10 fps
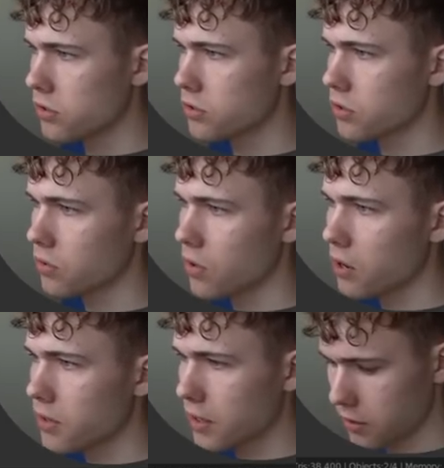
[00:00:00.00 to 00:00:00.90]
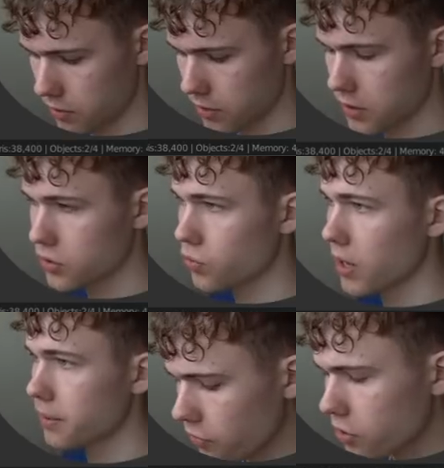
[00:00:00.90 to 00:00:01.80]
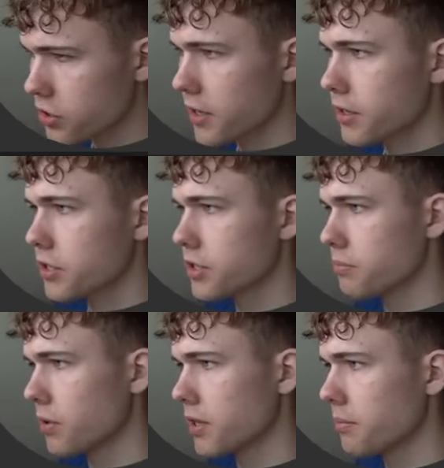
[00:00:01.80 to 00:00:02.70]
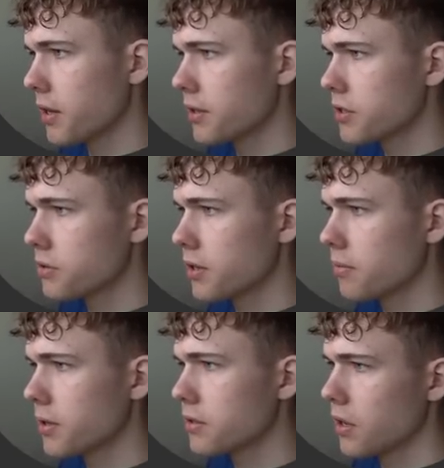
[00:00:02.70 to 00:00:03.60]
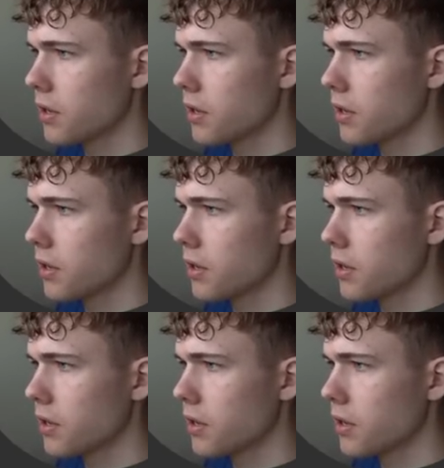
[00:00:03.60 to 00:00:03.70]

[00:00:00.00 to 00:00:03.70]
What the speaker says: So how can I do this? Well, first I can just multiply this a little bit